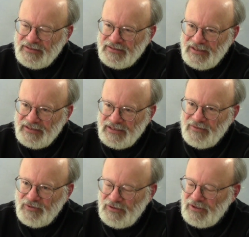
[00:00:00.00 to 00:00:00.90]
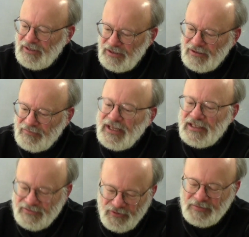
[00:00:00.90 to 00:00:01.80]
So I'd say when
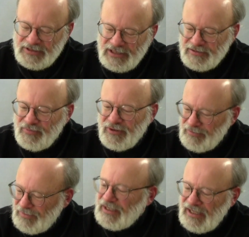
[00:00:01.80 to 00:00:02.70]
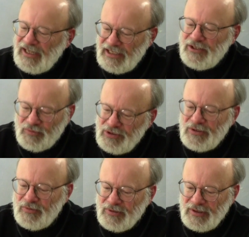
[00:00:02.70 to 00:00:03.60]
yes, 4% is important, but in the
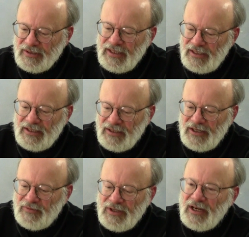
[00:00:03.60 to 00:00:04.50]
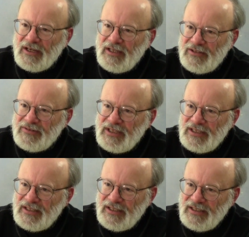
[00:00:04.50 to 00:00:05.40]
real world, we hardly ever
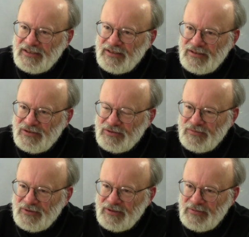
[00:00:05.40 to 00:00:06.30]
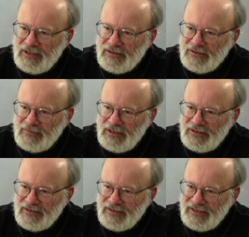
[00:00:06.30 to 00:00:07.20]
get it, and you shouldn't worry about it so
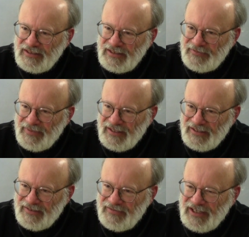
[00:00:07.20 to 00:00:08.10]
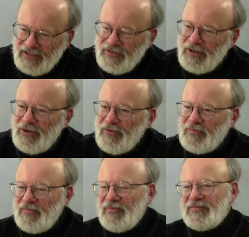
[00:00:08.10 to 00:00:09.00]
much. In fact, if you
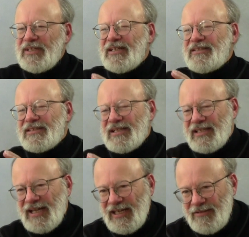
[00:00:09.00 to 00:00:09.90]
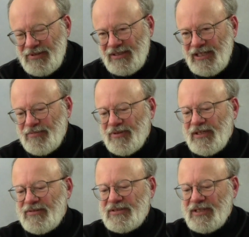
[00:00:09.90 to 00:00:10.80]
go dig just a tiny bit deeper,
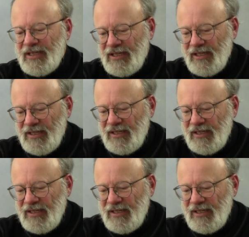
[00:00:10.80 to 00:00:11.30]
they would say,